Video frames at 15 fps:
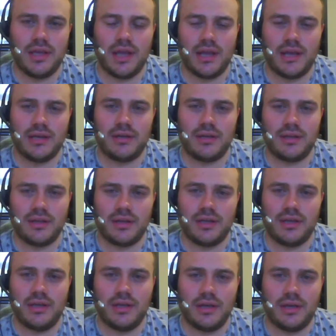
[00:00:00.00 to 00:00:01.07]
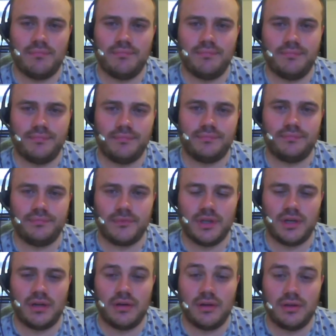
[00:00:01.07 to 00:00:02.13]
end, I think he, um, you
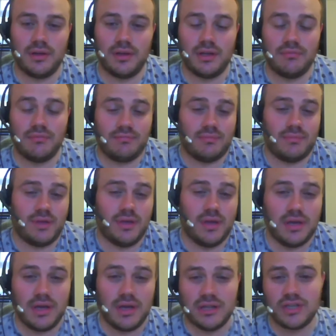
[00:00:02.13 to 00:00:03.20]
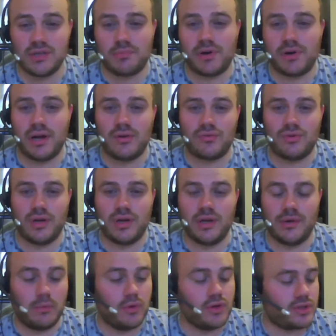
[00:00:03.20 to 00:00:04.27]
know, he did you proud really. I
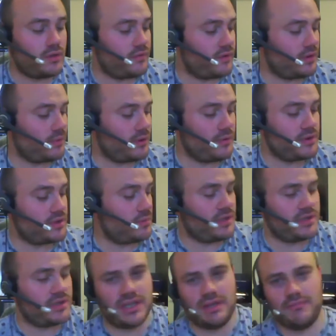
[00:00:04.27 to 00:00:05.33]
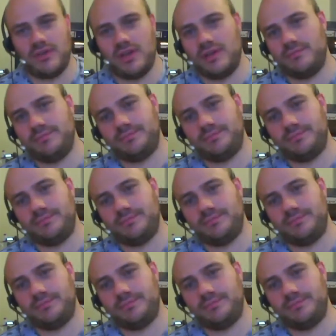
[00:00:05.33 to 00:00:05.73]
mean, what do you think, Bill, as a West Ham fan?